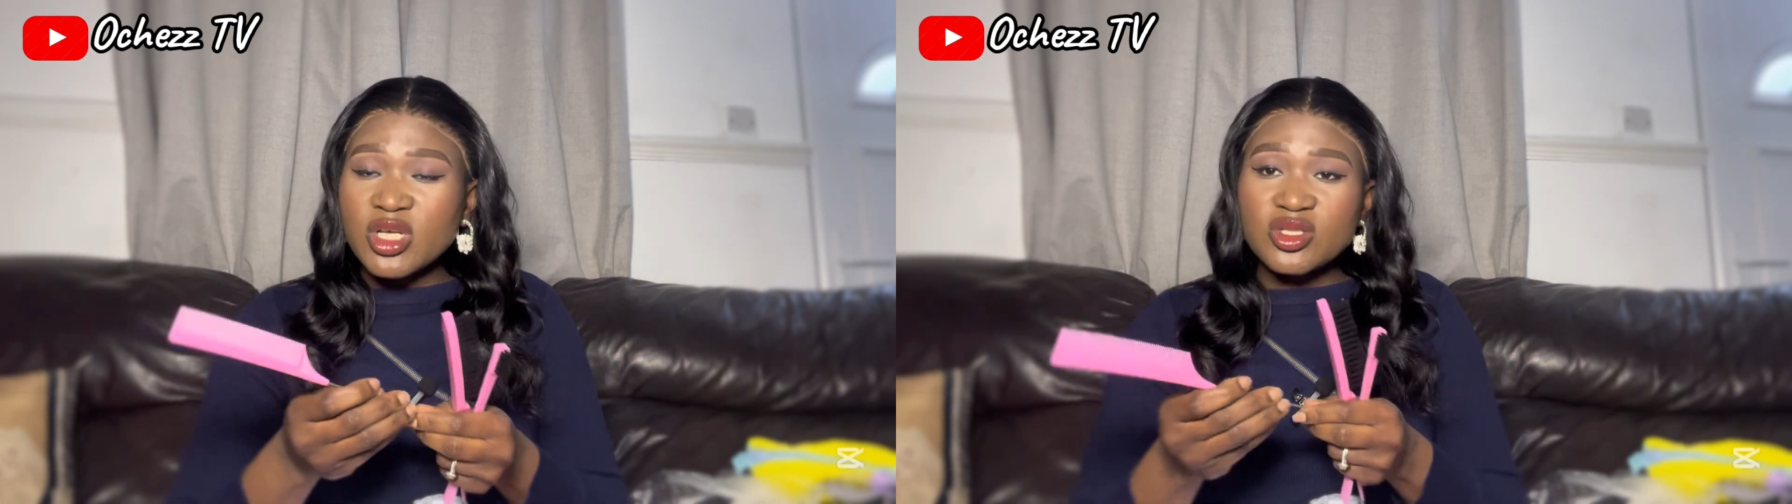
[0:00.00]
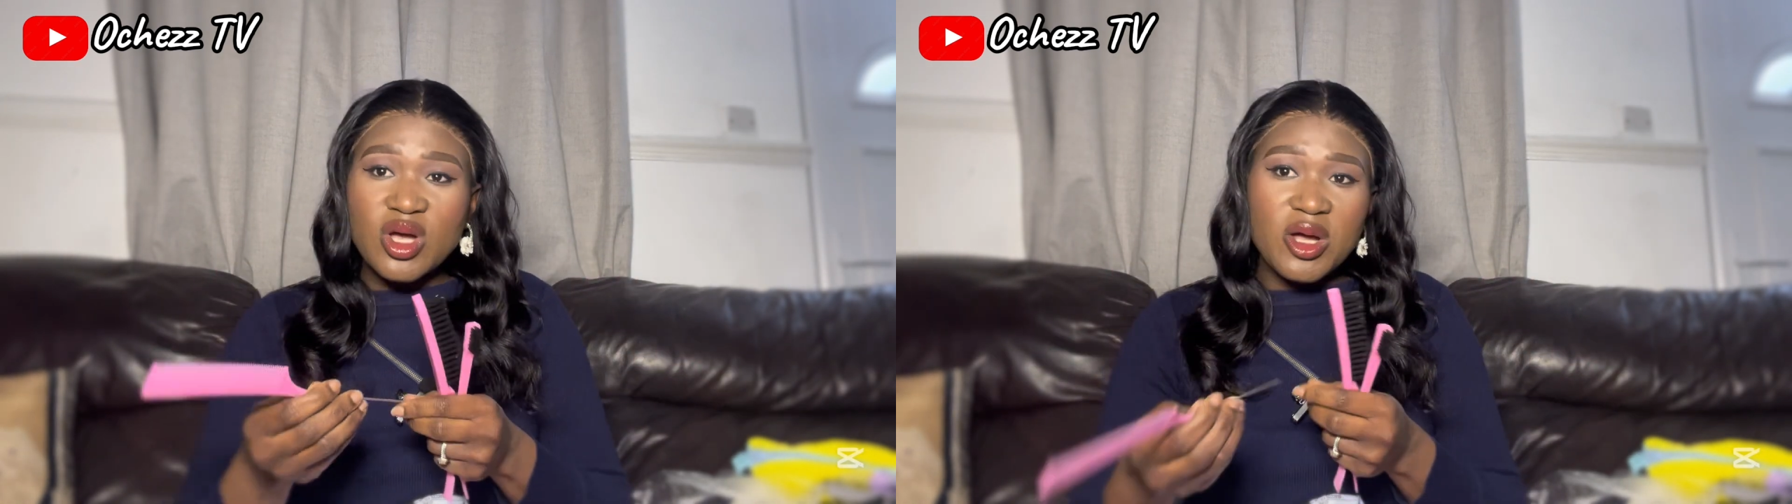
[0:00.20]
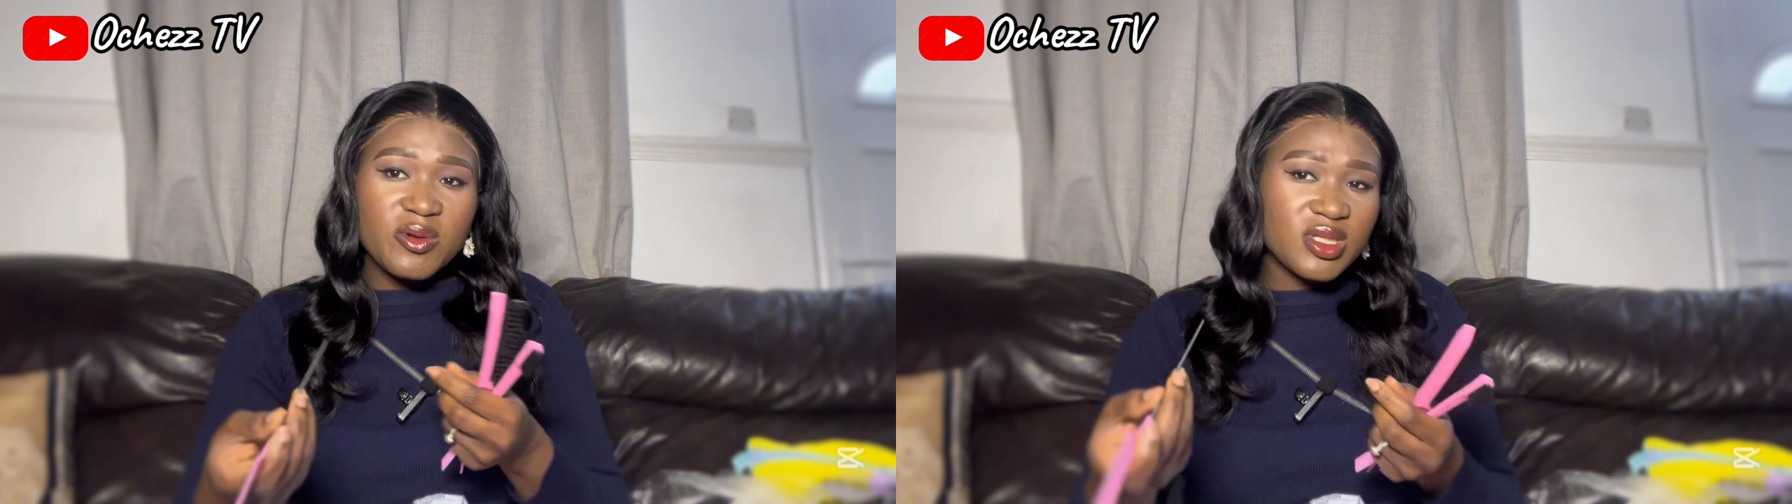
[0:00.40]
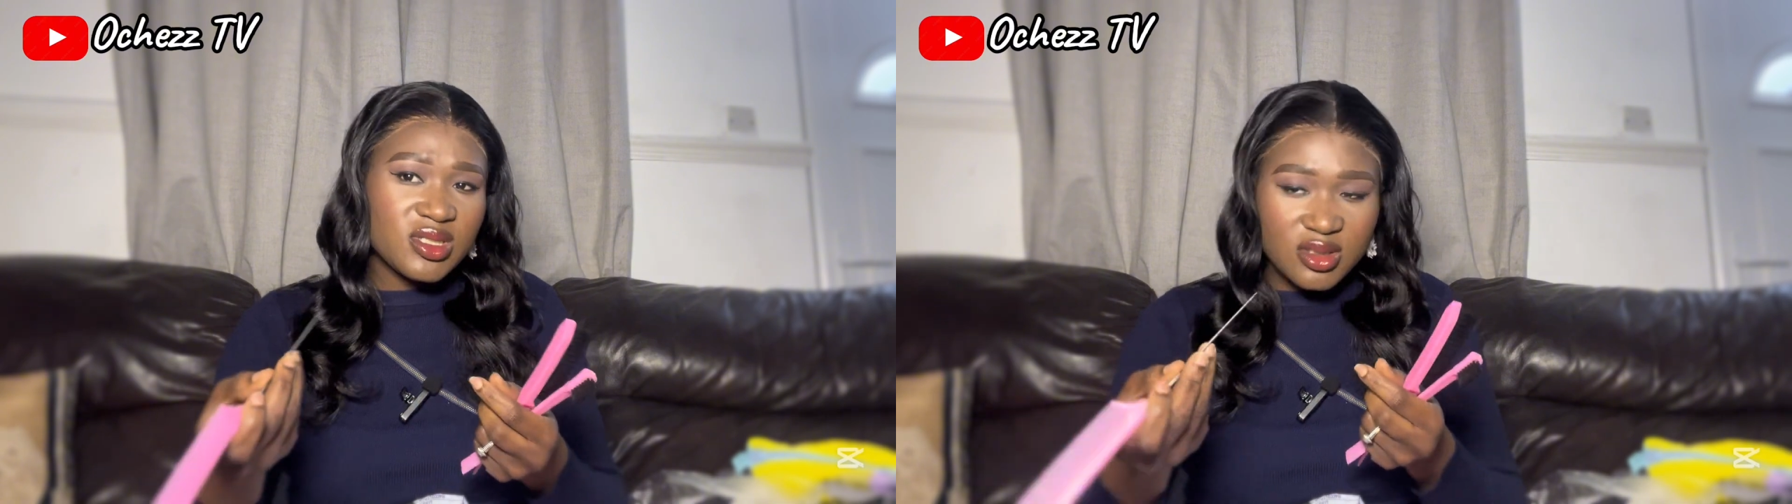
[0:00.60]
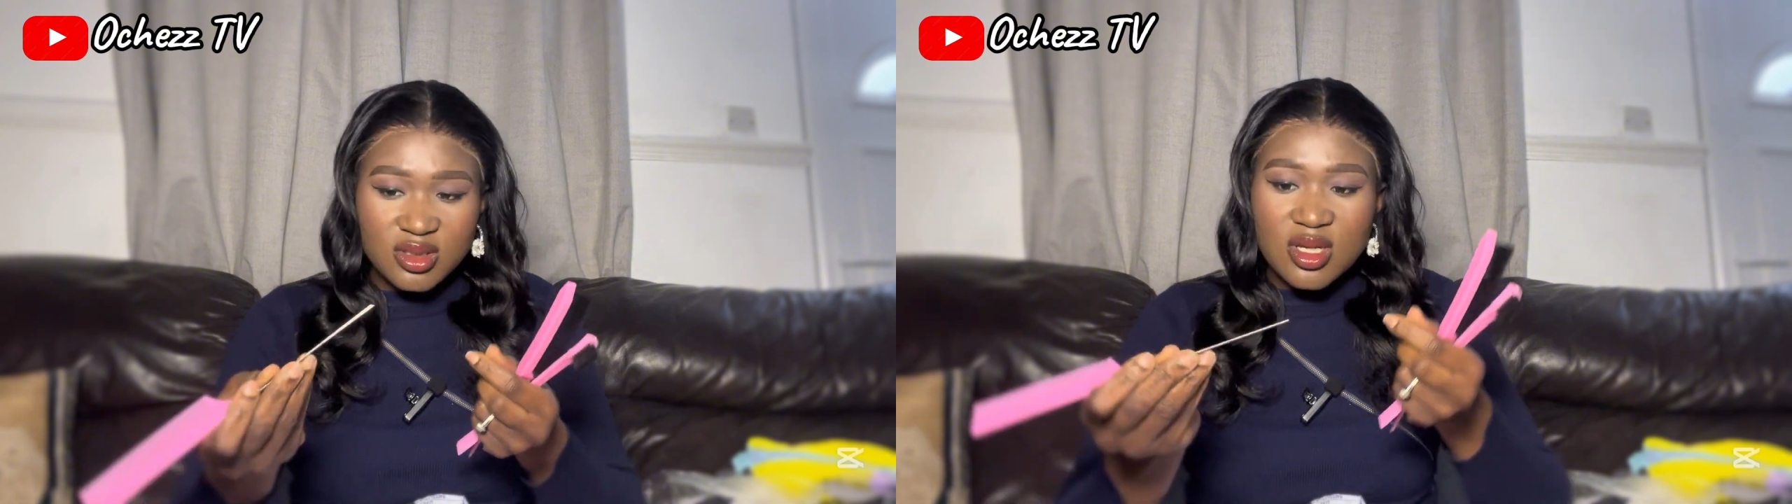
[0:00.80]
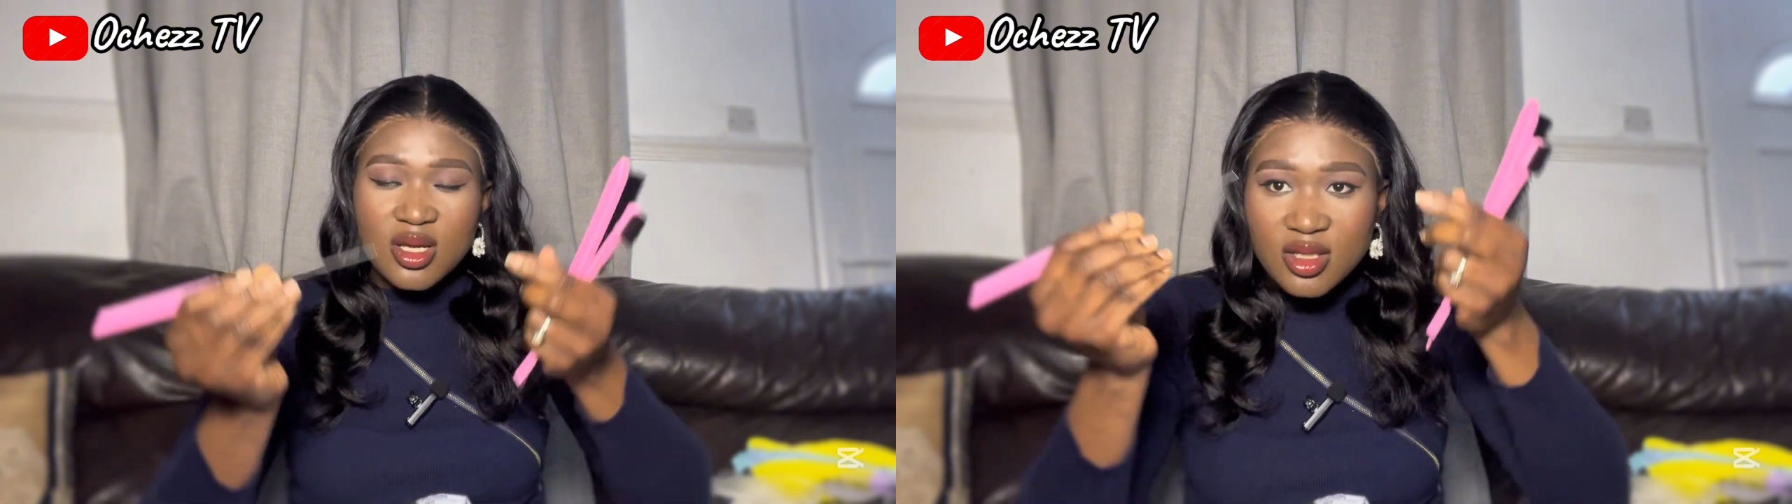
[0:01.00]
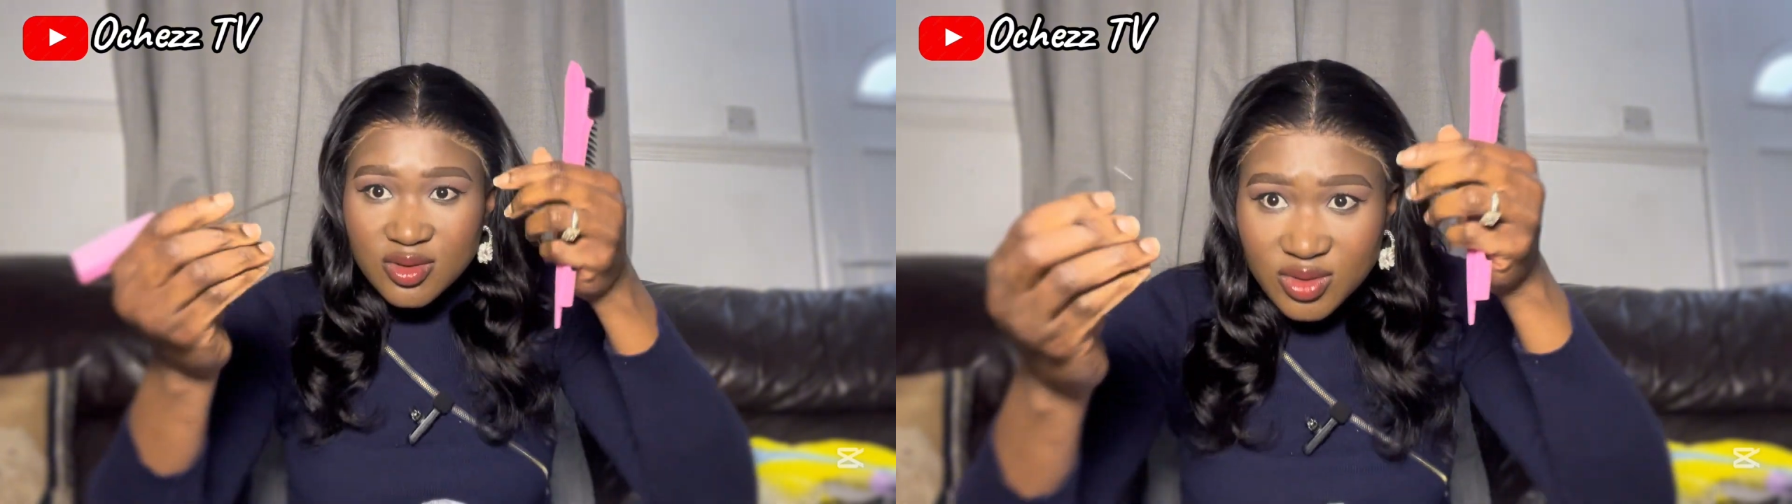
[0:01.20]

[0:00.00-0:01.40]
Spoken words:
So I always, so